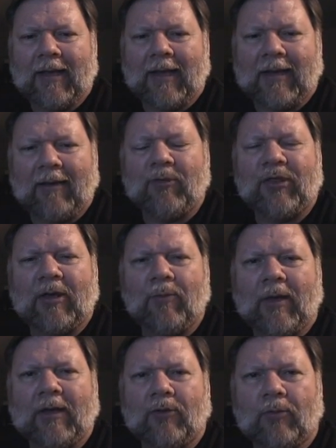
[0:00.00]
everything
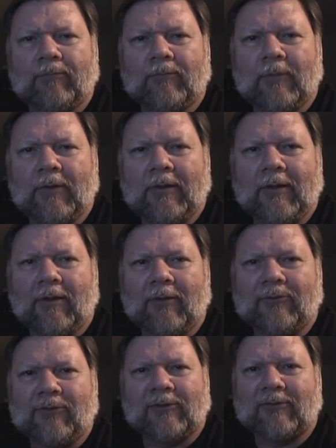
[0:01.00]
went, you
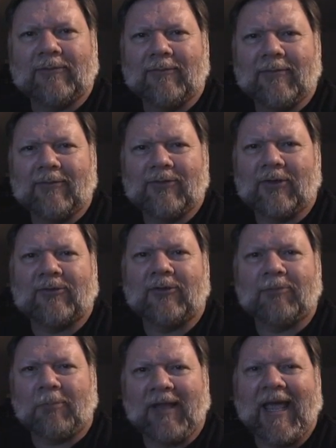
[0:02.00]
know, just
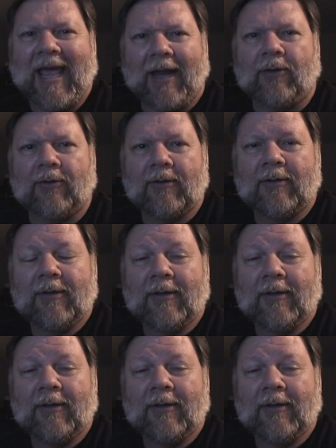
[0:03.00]
as planned.